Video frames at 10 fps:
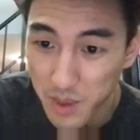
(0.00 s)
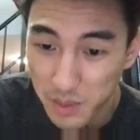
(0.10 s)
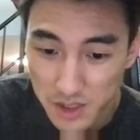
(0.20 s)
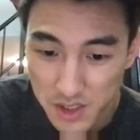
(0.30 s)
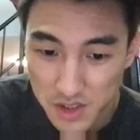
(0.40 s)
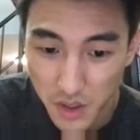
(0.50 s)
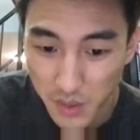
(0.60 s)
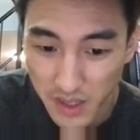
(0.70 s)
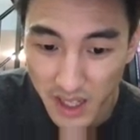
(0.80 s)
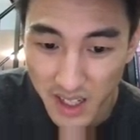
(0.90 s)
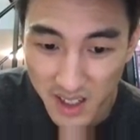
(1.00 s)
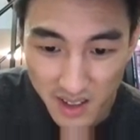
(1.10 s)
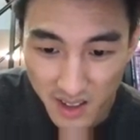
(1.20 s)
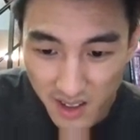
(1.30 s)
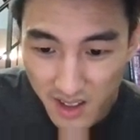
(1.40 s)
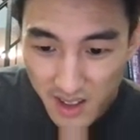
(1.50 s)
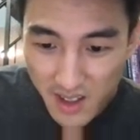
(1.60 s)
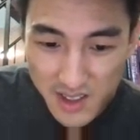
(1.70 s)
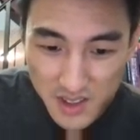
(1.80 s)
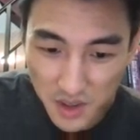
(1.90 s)
people just don't get it.
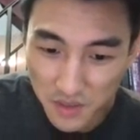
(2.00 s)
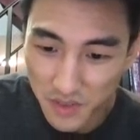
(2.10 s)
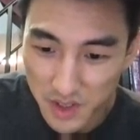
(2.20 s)
So for